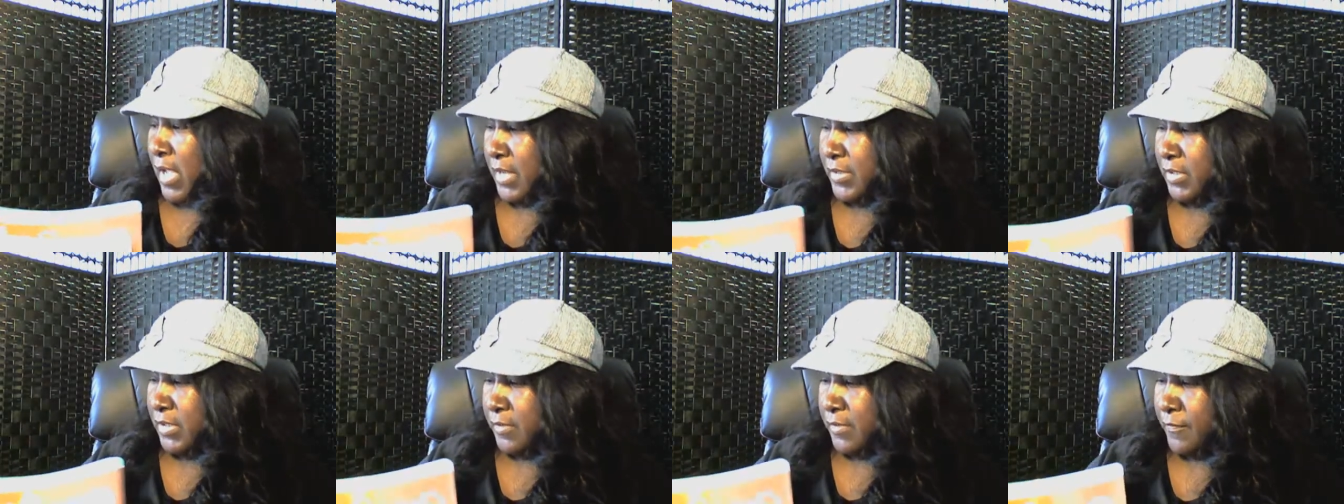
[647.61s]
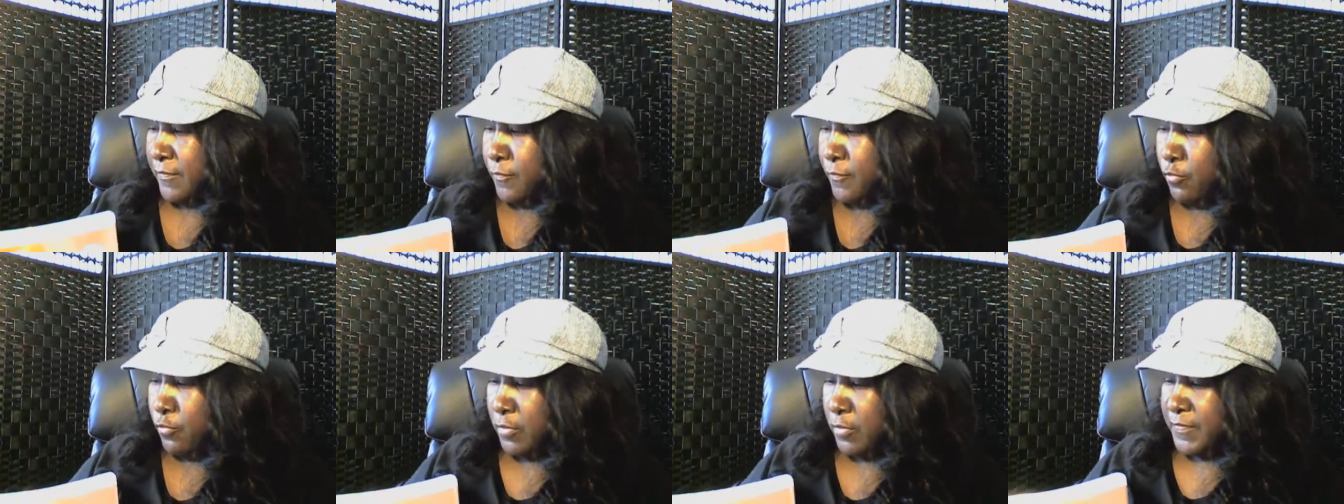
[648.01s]
I needed
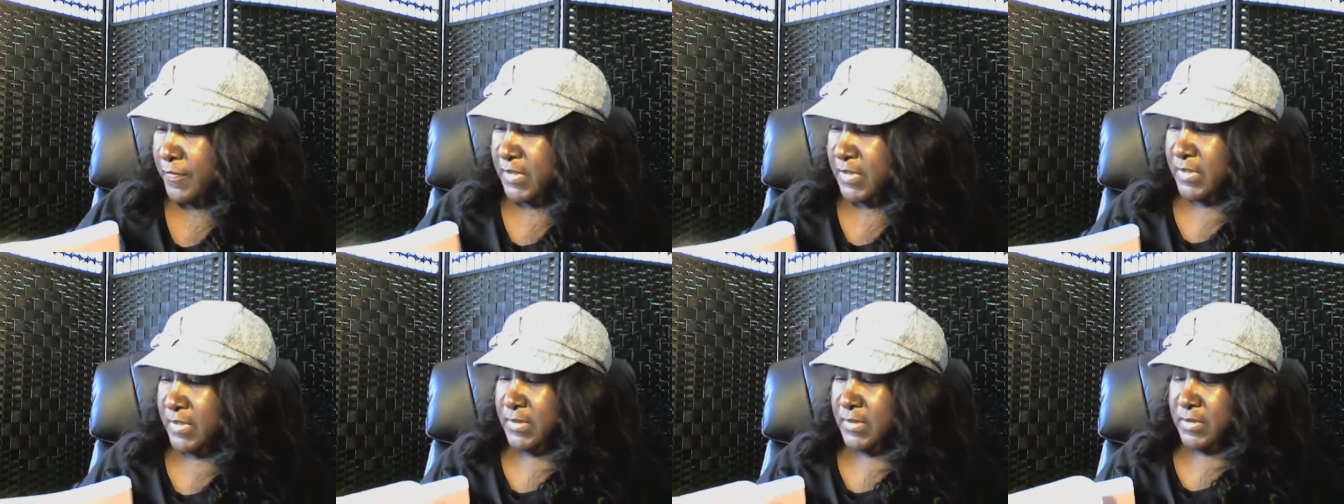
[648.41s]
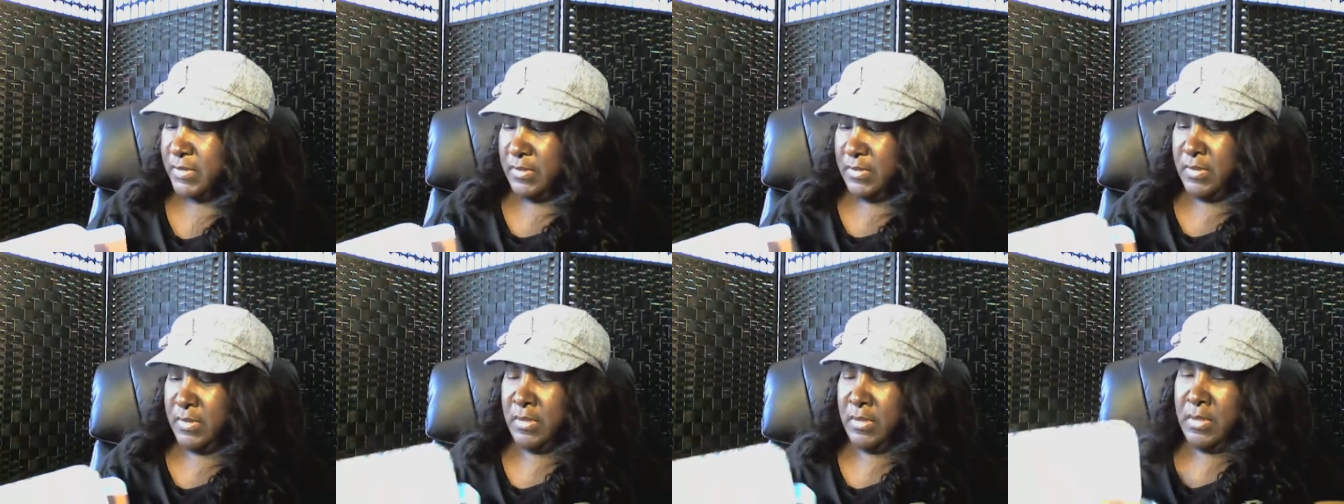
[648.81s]
four of
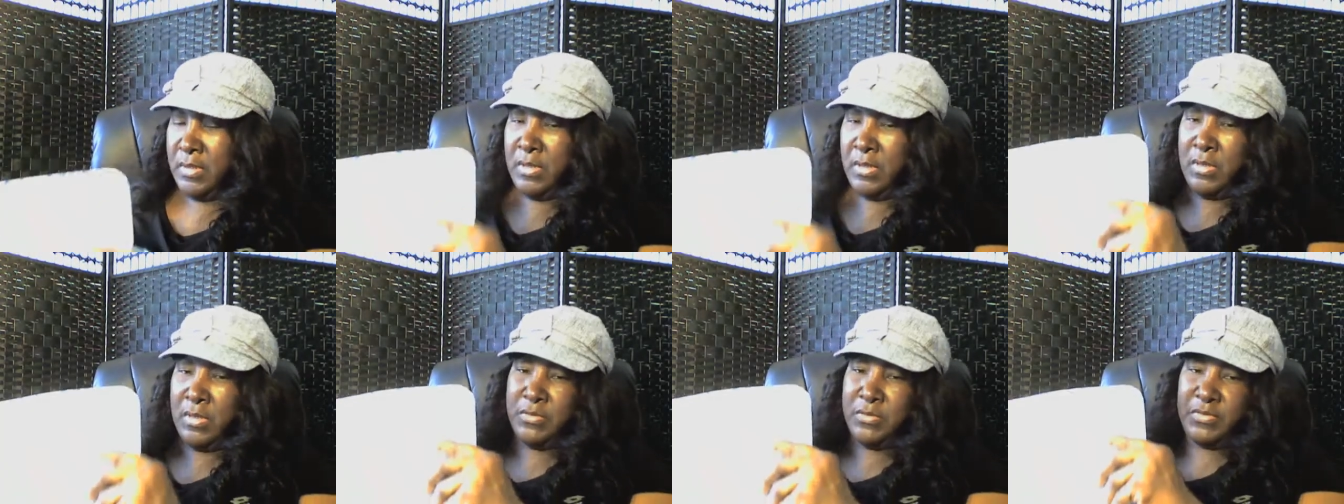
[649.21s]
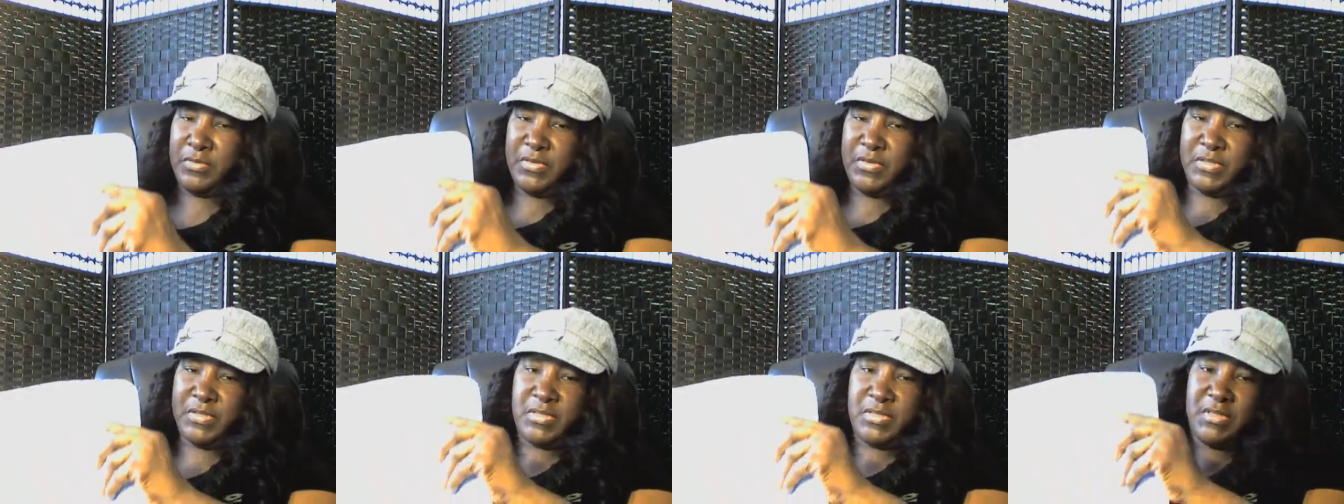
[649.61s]
these. So
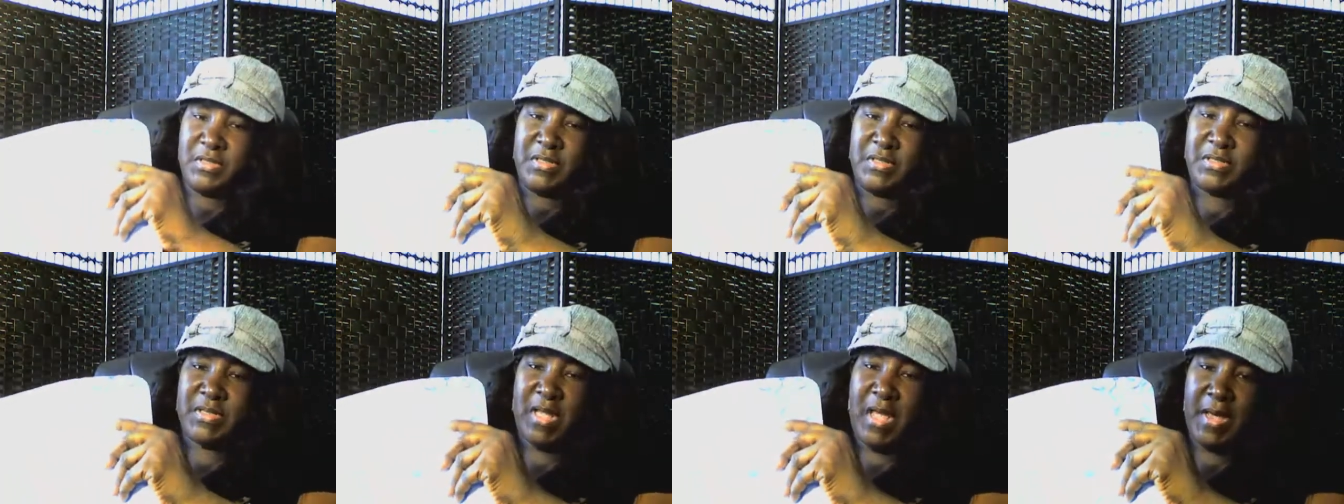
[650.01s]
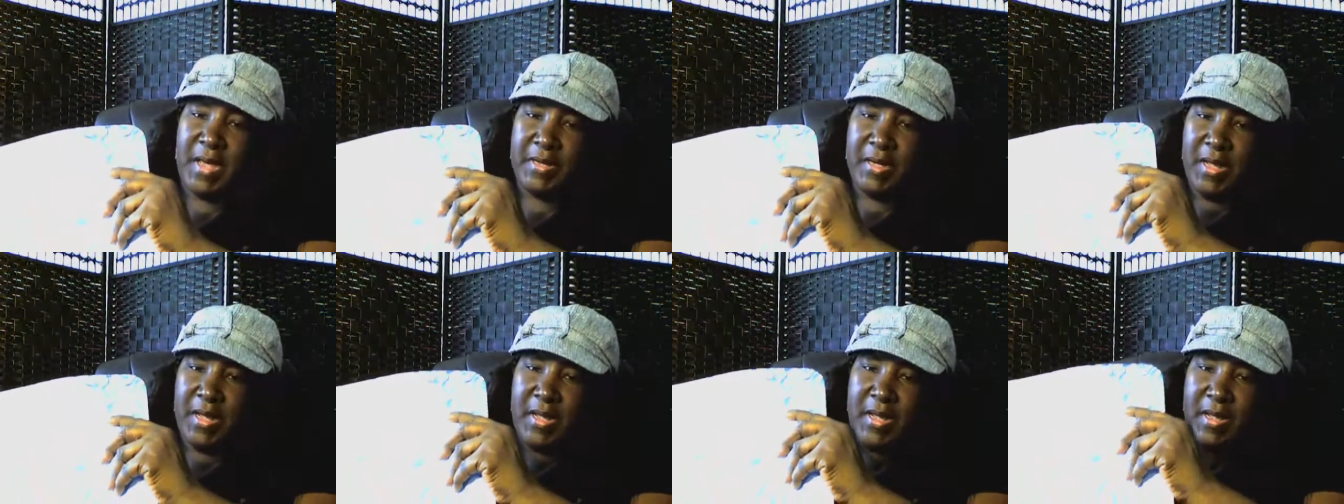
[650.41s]
this is the
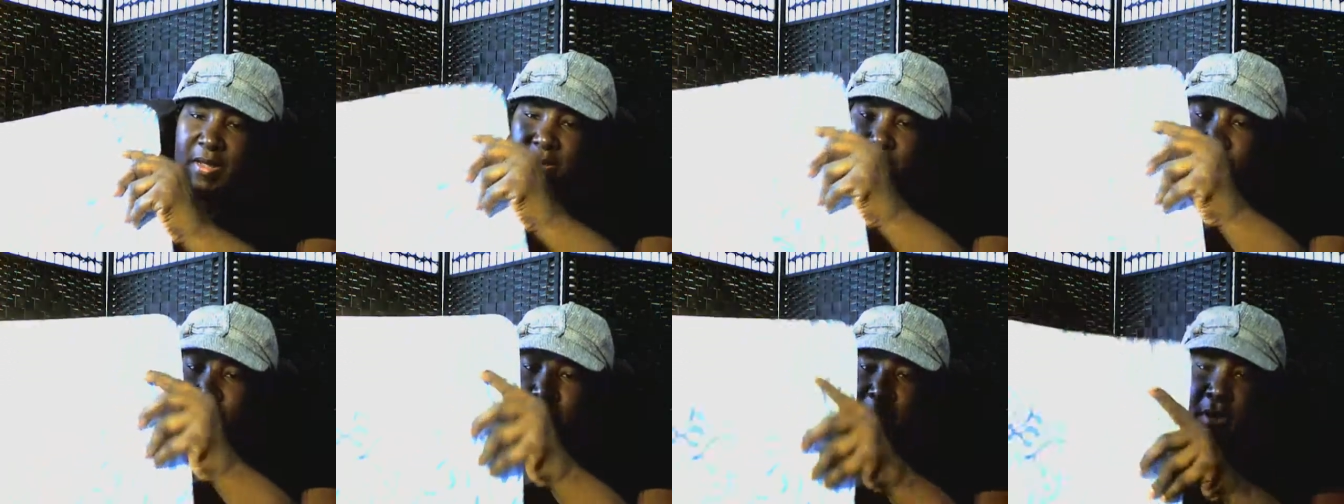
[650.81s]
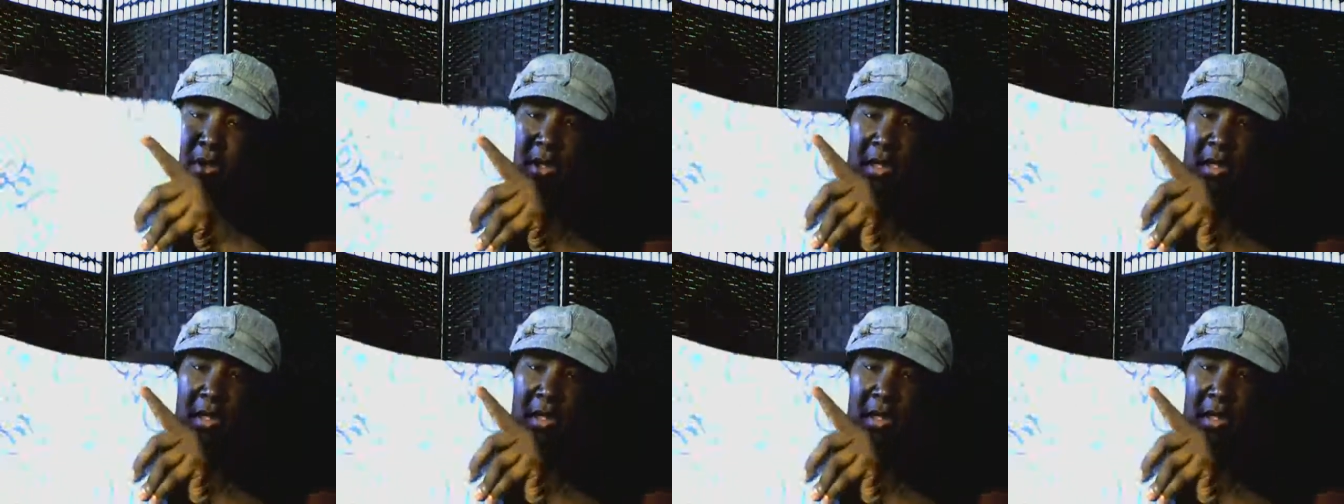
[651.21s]
design I have.